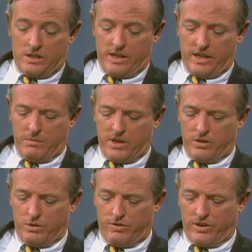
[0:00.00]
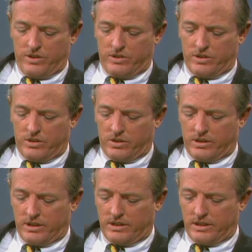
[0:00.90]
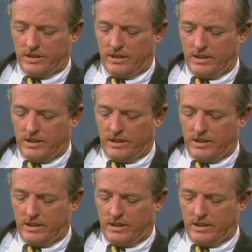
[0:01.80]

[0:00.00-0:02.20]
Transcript: Anybody who, for instance, thought that